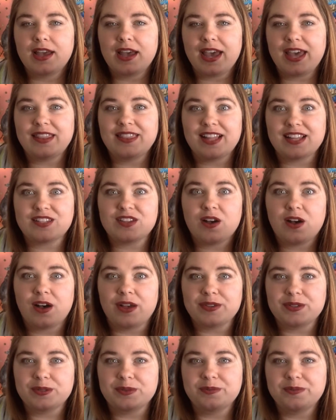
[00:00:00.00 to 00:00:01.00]
And that's
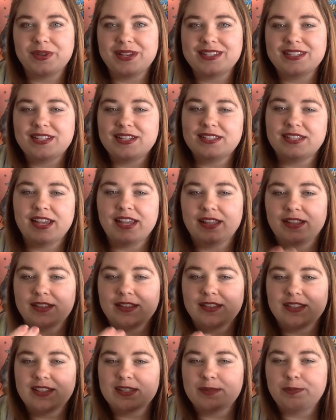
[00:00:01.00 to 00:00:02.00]
awesome. Instead of saying,
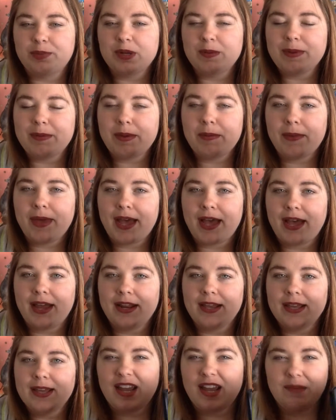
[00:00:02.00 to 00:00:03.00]
this book made me mad,
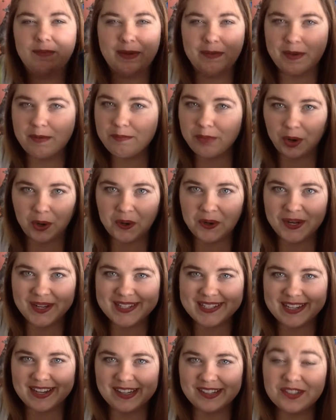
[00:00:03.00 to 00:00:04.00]
it made me burn
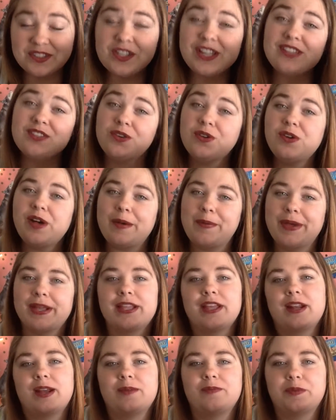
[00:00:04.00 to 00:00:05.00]
inside. So that's cool, I picked
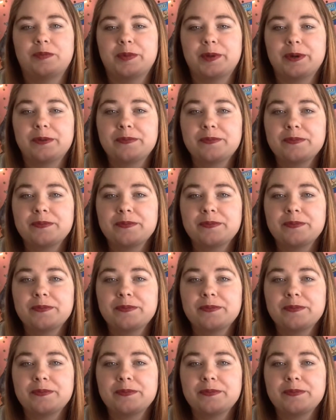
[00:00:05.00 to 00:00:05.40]
that up from her.